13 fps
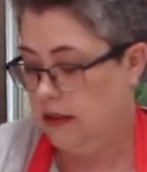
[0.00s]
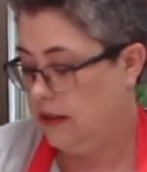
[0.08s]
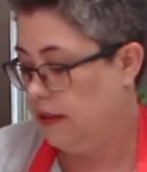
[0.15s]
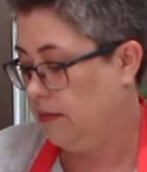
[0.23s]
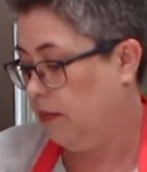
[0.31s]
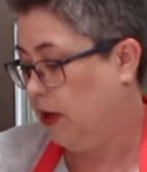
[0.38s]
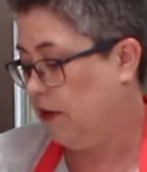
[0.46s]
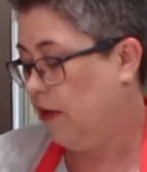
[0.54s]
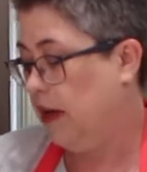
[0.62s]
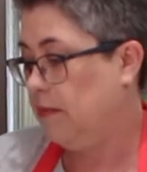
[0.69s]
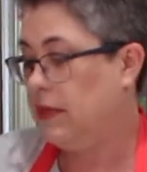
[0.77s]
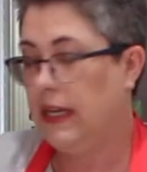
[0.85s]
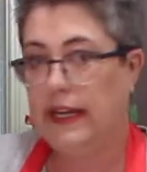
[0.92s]
Some
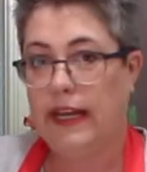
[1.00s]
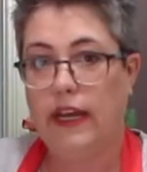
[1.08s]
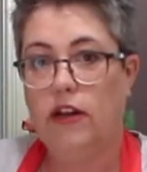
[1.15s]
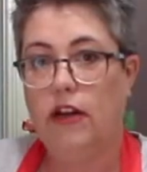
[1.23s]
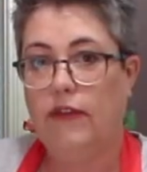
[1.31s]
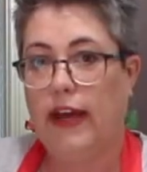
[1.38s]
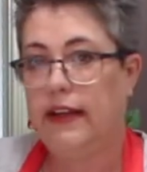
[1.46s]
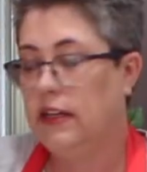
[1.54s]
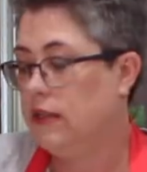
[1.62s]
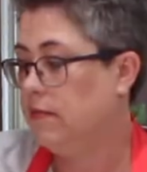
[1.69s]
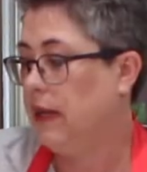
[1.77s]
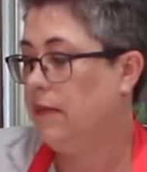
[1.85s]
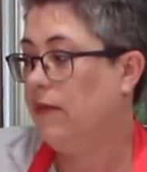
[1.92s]
breadcrumbs. Again, I've
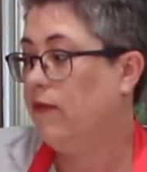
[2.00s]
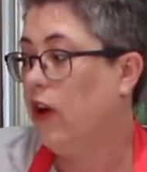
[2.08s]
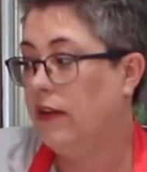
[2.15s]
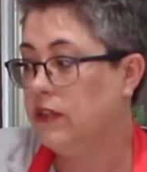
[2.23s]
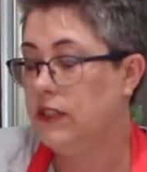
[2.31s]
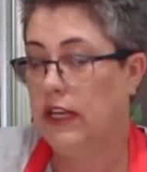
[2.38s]
added maybe 5 to